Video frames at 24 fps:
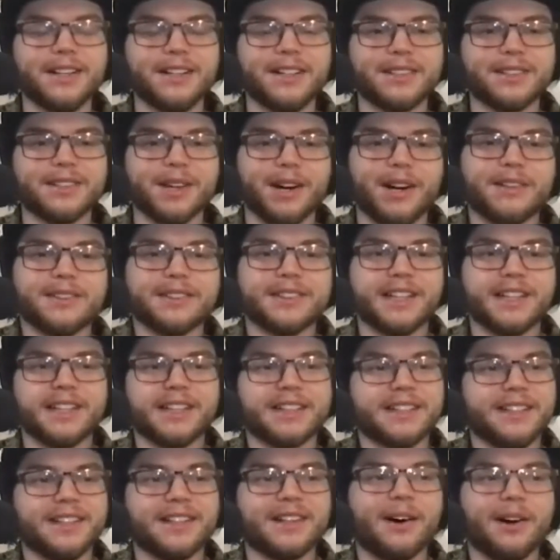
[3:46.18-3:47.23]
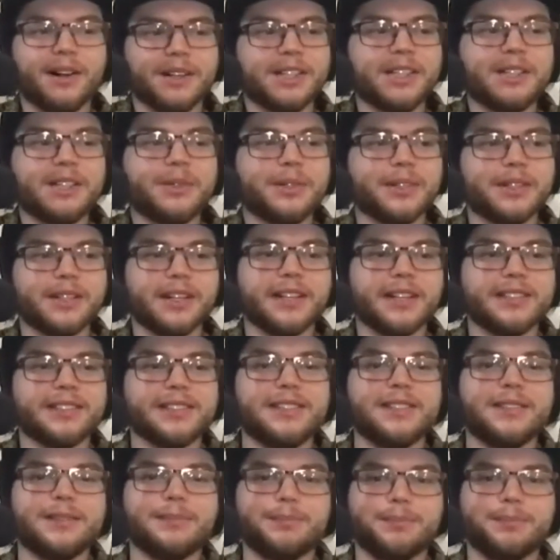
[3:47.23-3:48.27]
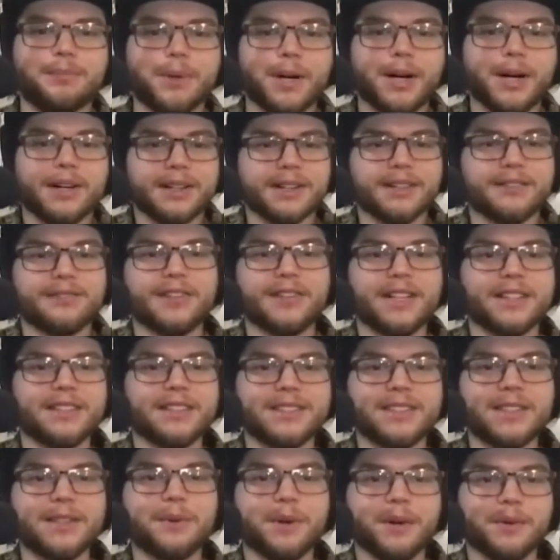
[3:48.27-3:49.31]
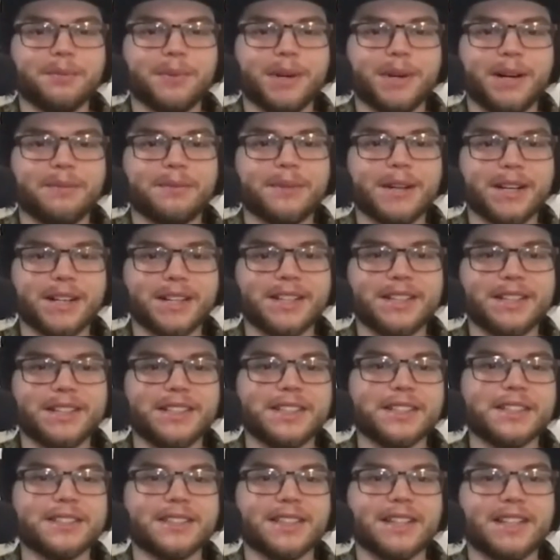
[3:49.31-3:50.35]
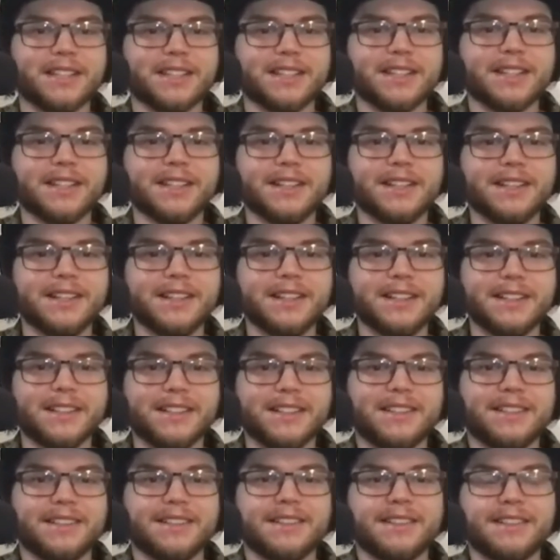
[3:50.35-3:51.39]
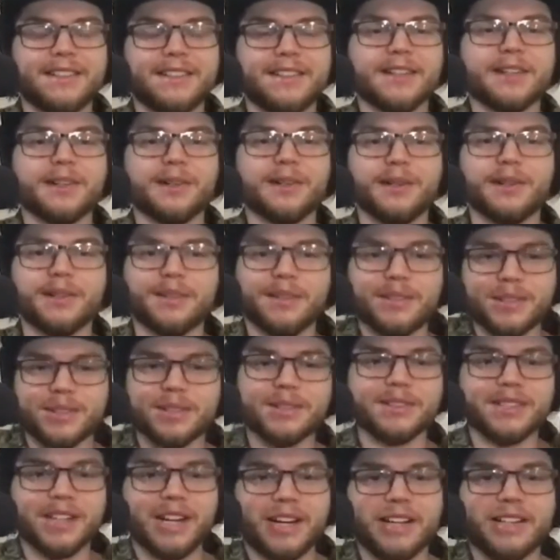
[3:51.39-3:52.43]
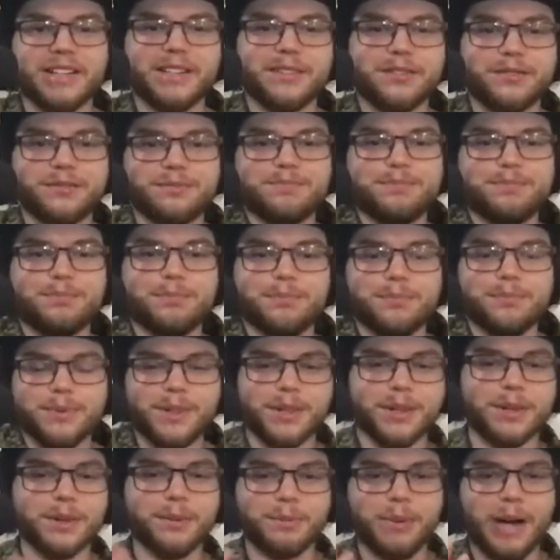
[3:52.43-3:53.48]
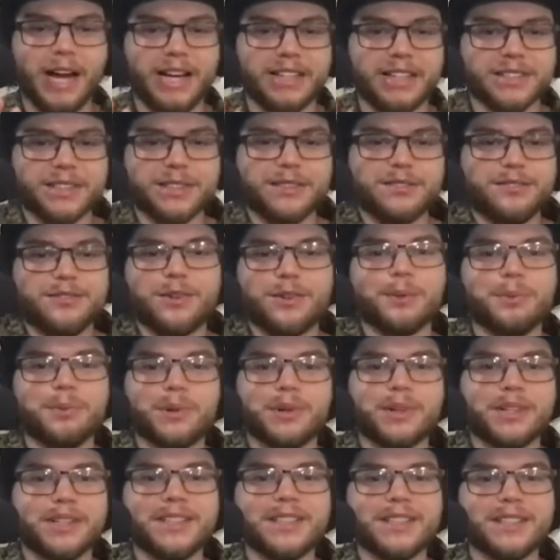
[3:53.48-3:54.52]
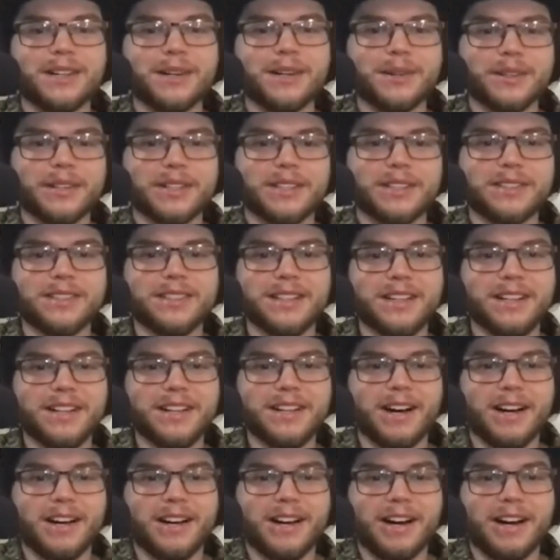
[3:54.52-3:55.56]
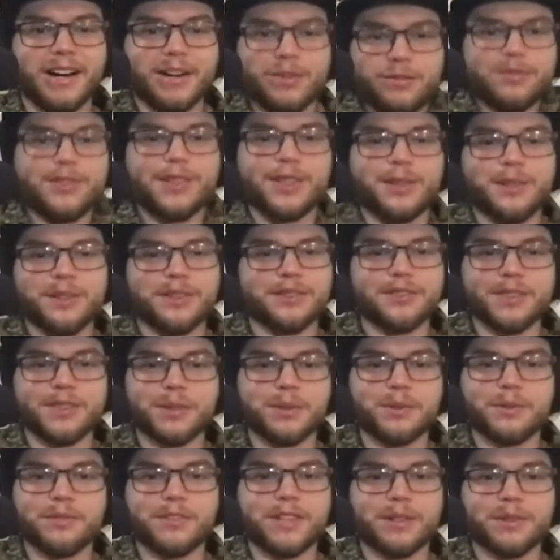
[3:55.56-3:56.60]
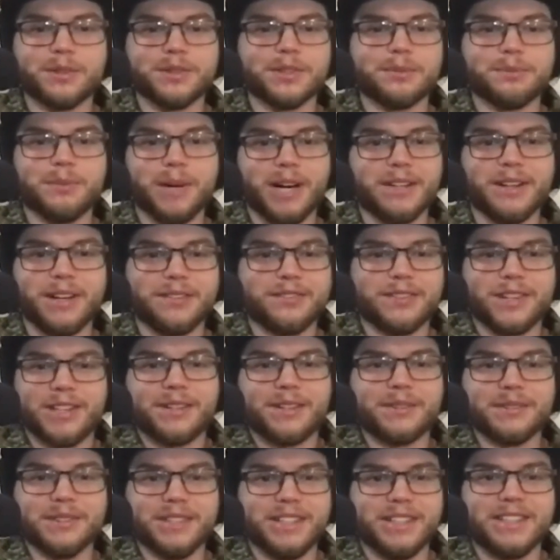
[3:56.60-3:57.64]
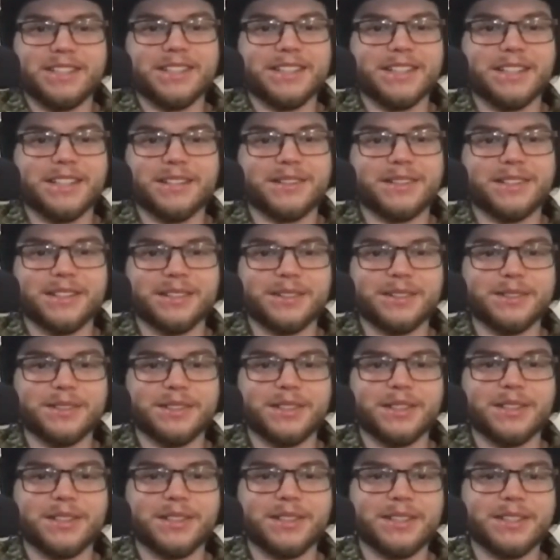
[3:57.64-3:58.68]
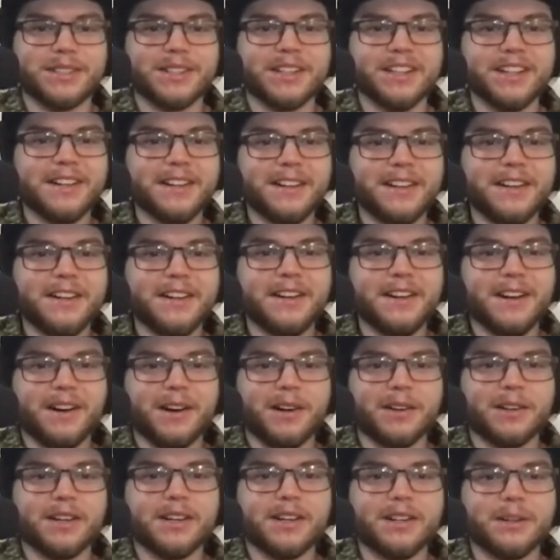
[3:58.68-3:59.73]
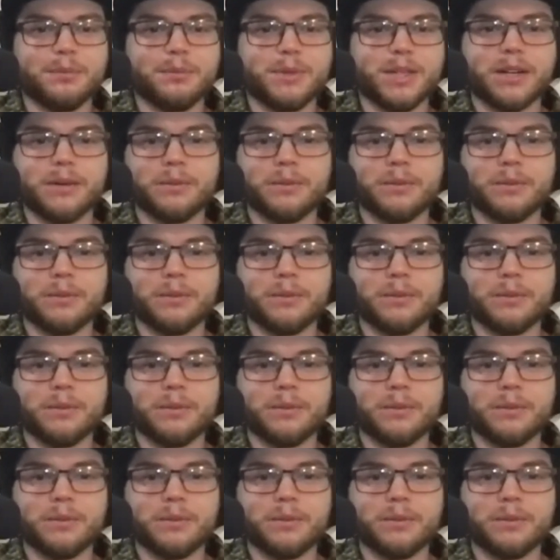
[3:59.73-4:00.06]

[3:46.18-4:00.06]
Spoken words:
So I was like, I'll shoot a nice buck if I see one, but I'm not going to just like kill a little tiny little basket 4-point, that I've killed a few of those in my life. I don't need to kill another little deer. I'll let him become a